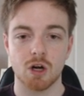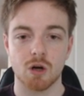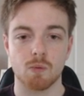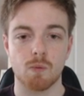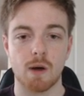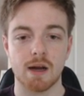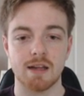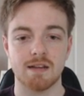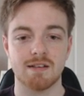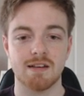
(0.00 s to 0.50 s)

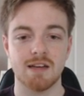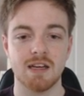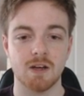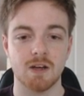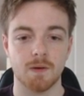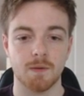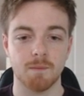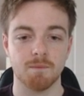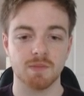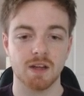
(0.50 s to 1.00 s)
right
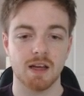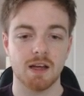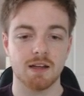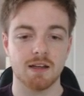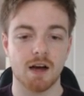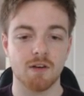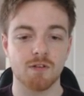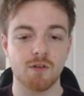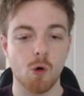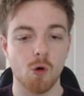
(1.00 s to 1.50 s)
here.
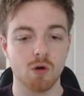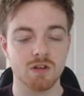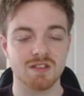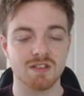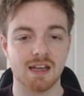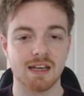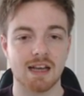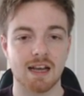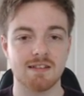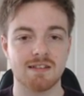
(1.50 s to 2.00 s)
Now, of
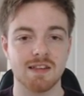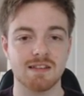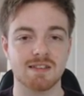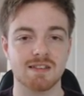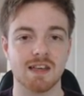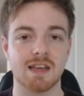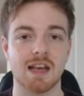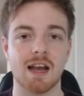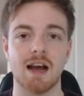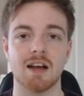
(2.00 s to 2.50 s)
course, like I did
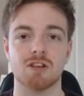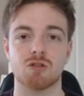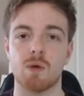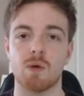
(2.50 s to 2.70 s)
say, guys,